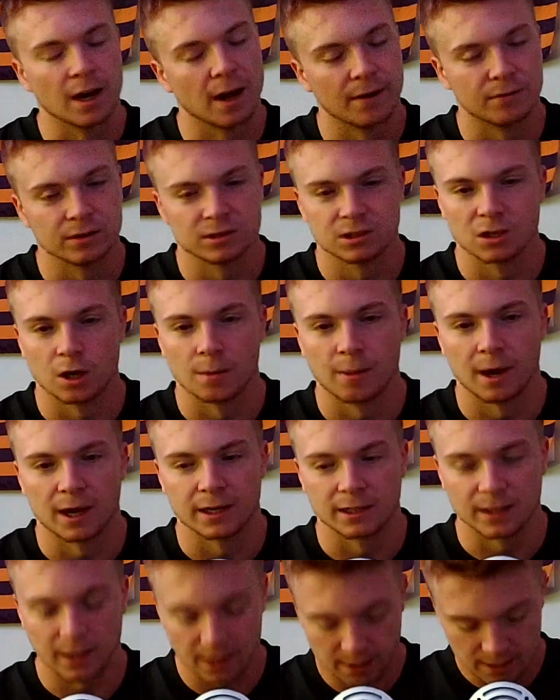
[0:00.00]
every sub I
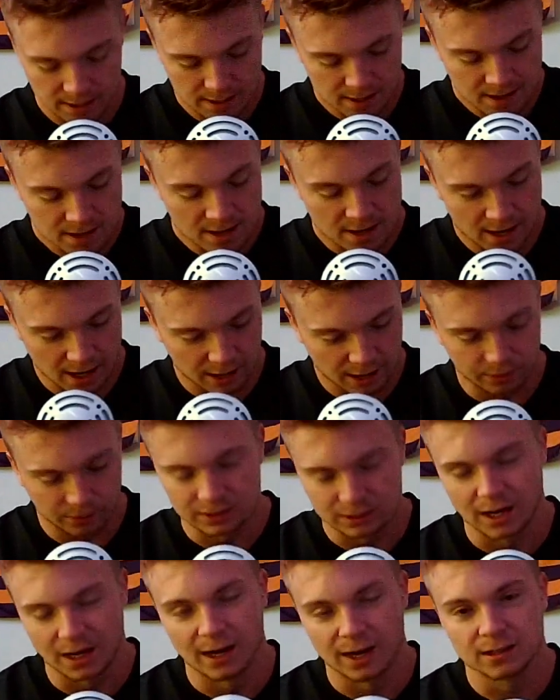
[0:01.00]
get. Anyways,
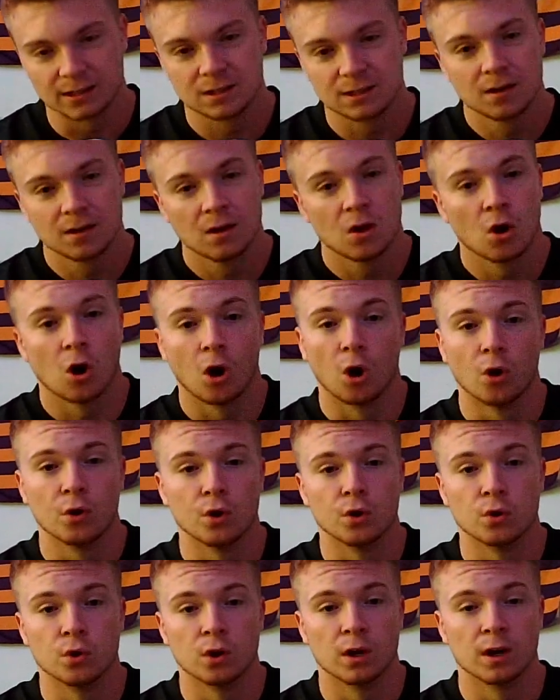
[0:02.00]
guys, Owe
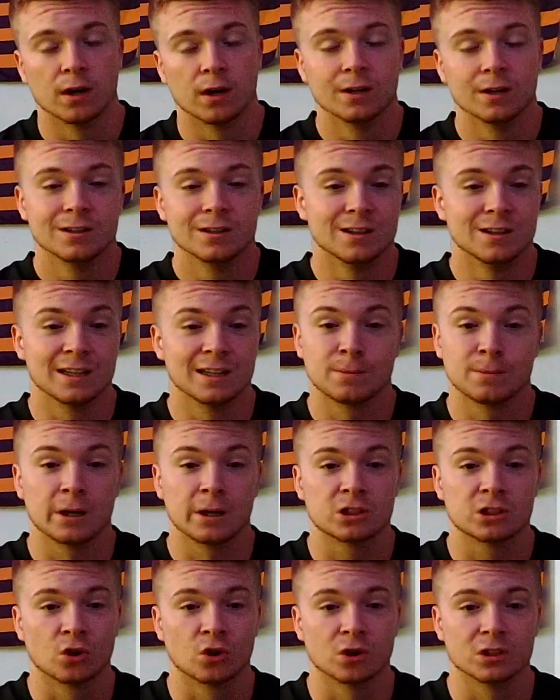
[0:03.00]
Uda, that's my
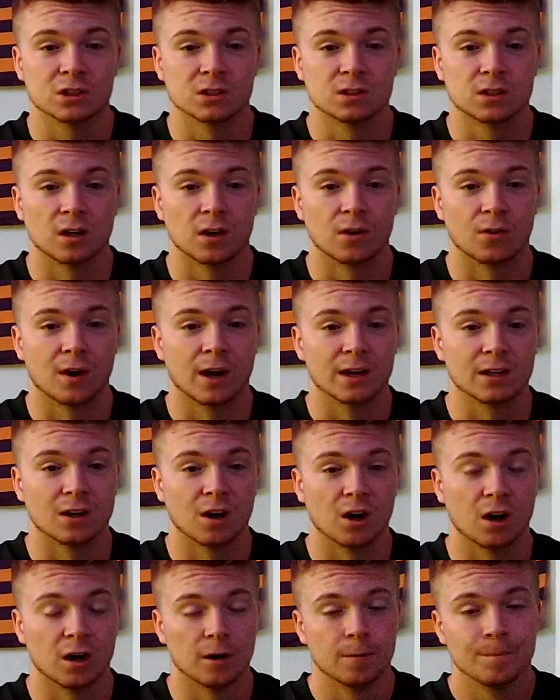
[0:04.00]
choice to start a right
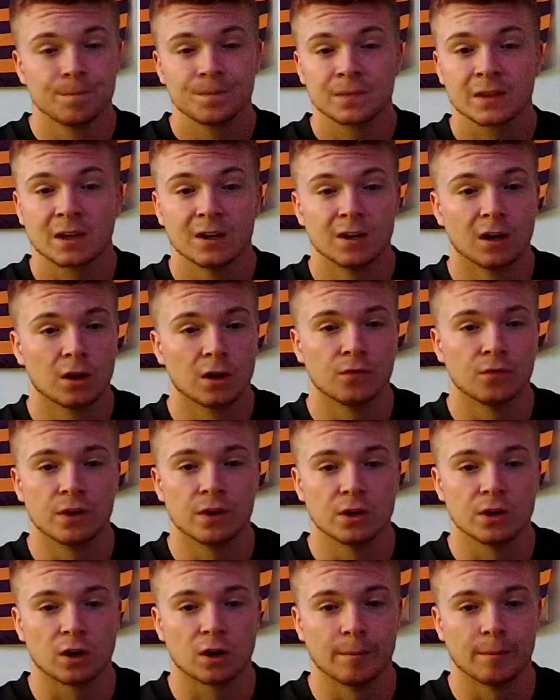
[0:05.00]
guard. Another
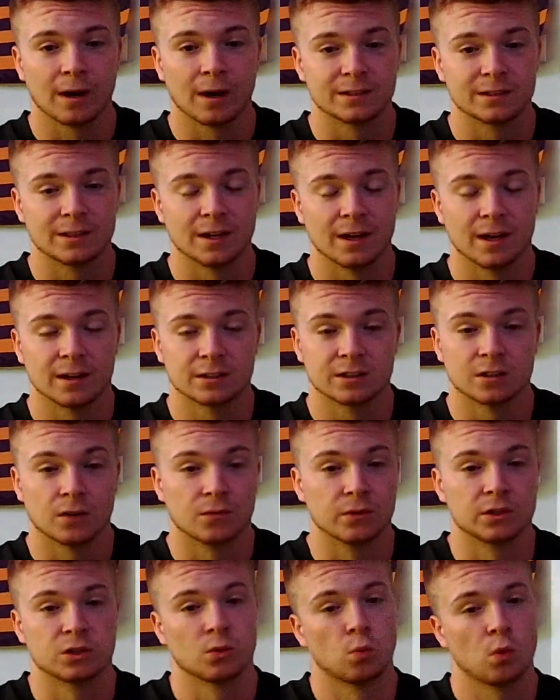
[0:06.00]
video coming out today on stuff
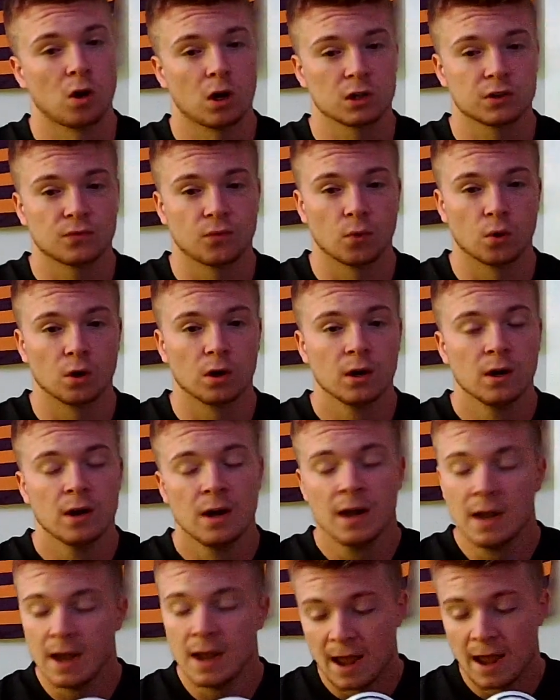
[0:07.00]
we should watch for.
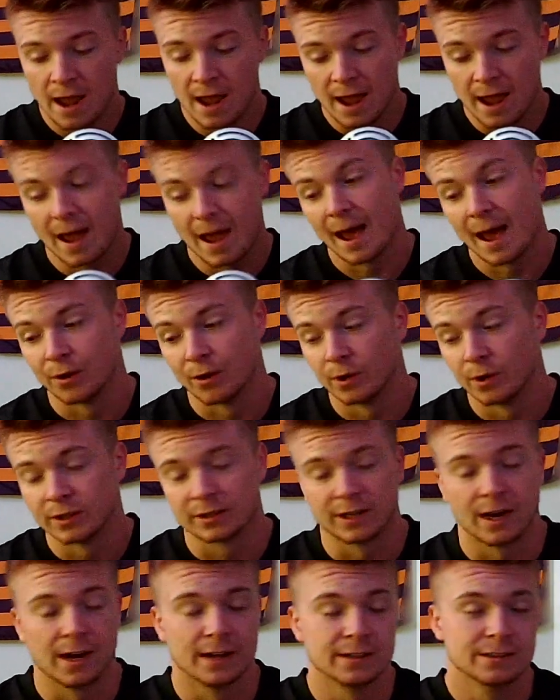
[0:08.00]
Anyways,
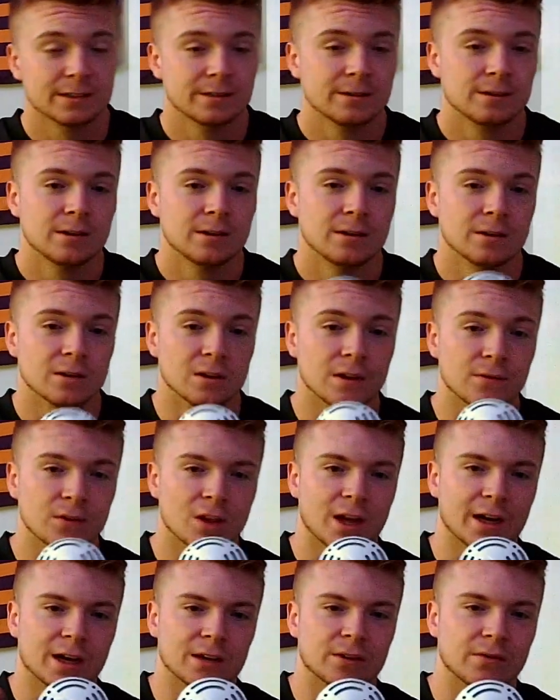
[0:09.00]
guys, leave a
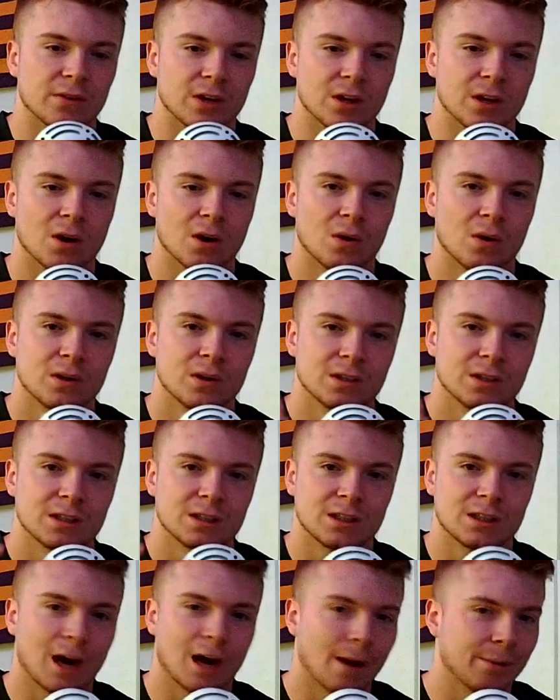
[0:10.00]
like on the video.
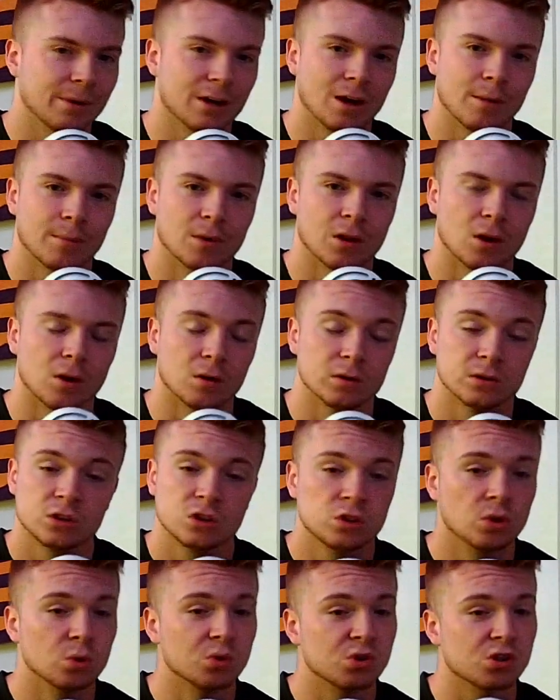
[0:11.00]
Comment down below.
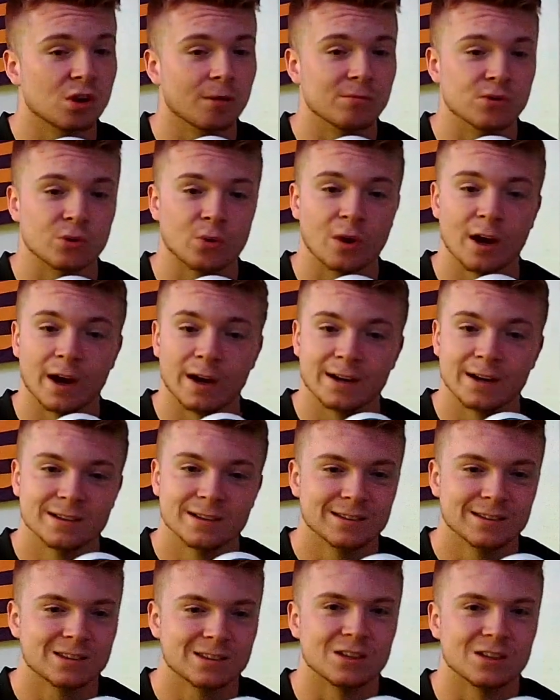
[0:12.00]
Two subs away.
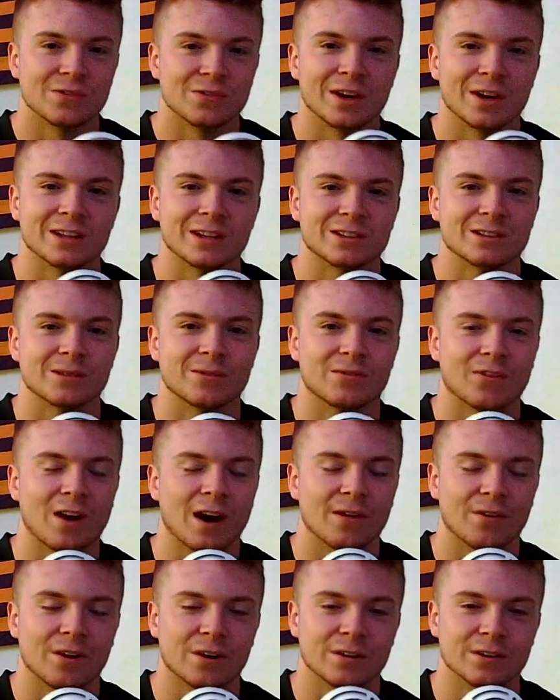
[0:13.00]
Let's see if you guys are in the
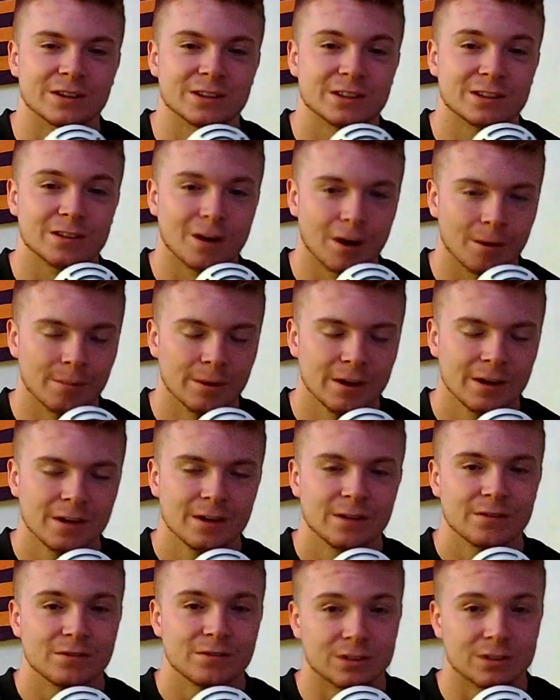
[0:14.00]
500th sub.
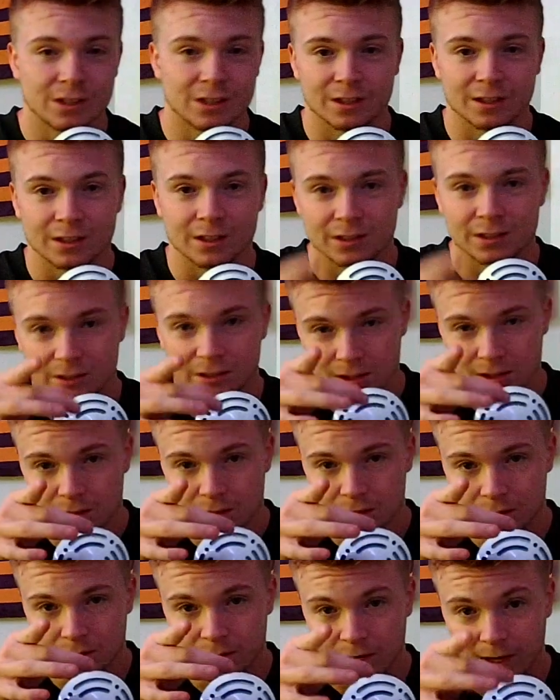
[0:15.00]
If you're seeing this,
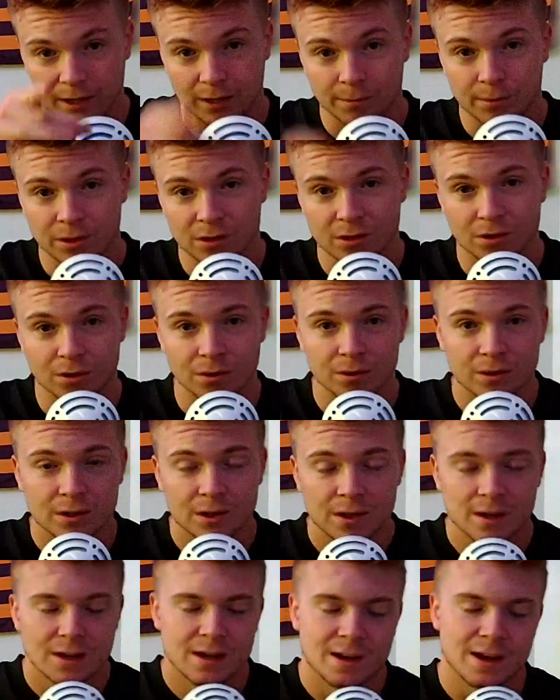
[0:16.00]
that could be you.
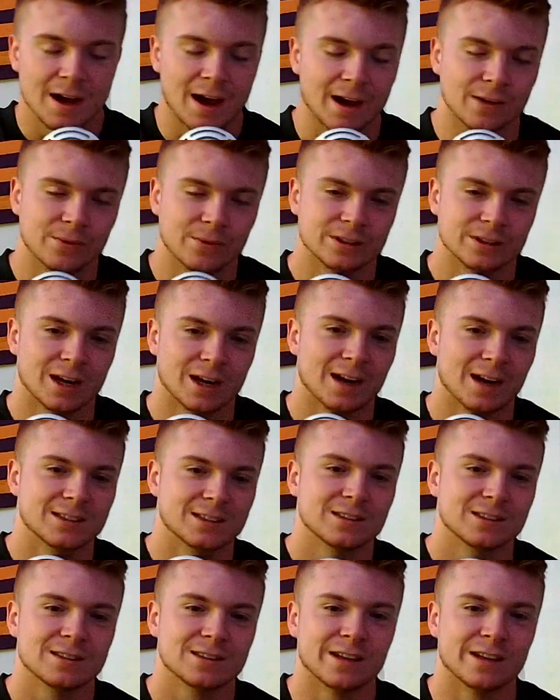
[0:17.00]
Anyways,
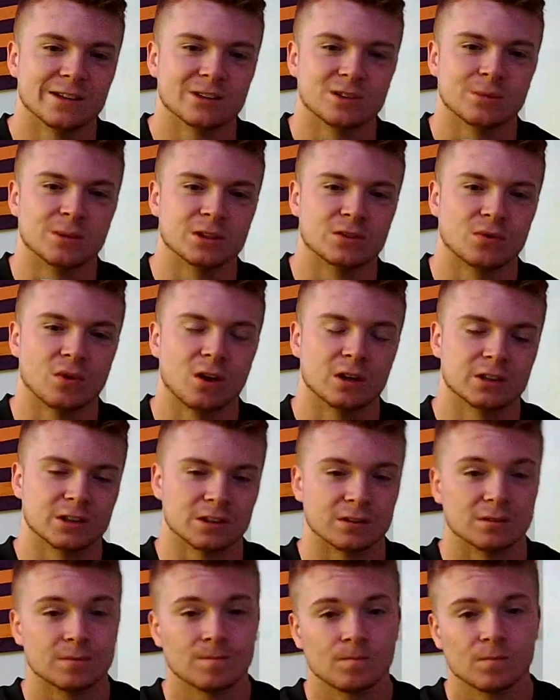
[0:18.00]
guys, thank you so much for
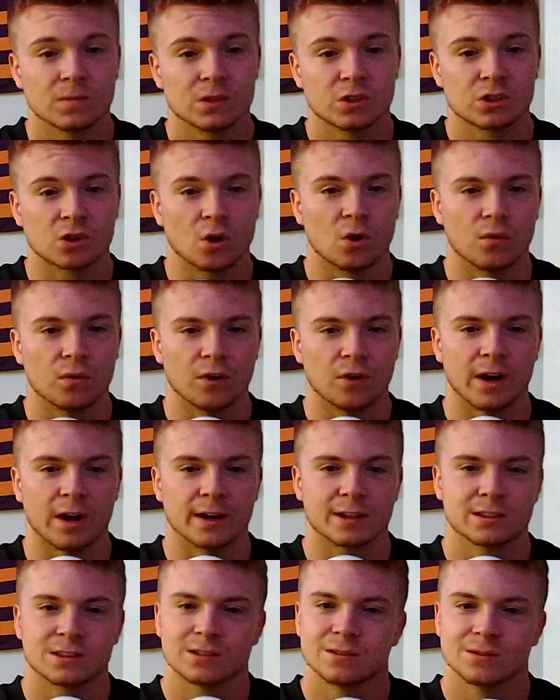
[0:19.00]
watching. Skol
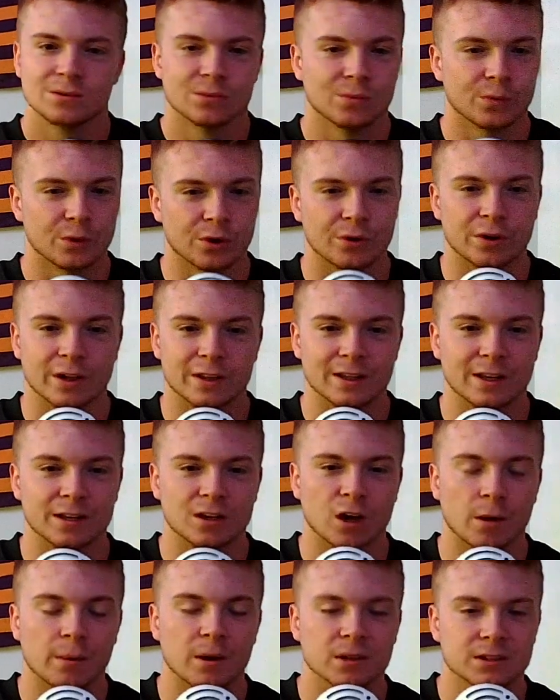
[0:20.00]
Vikes. We're going to get that
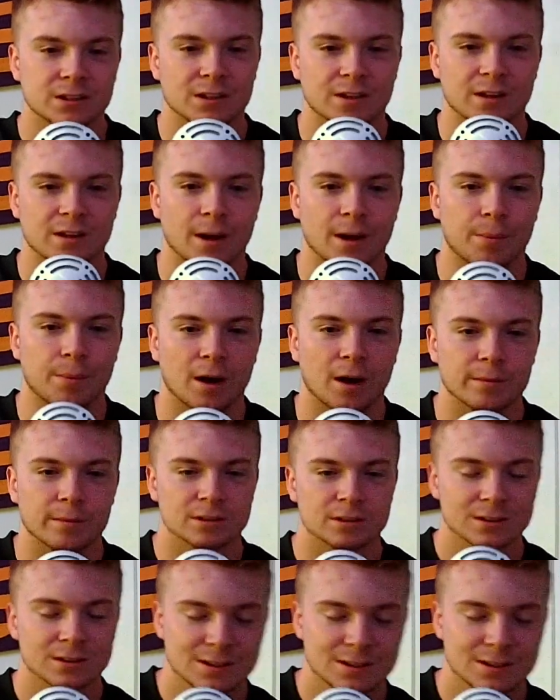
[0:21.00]
dub on Sunday, I promise.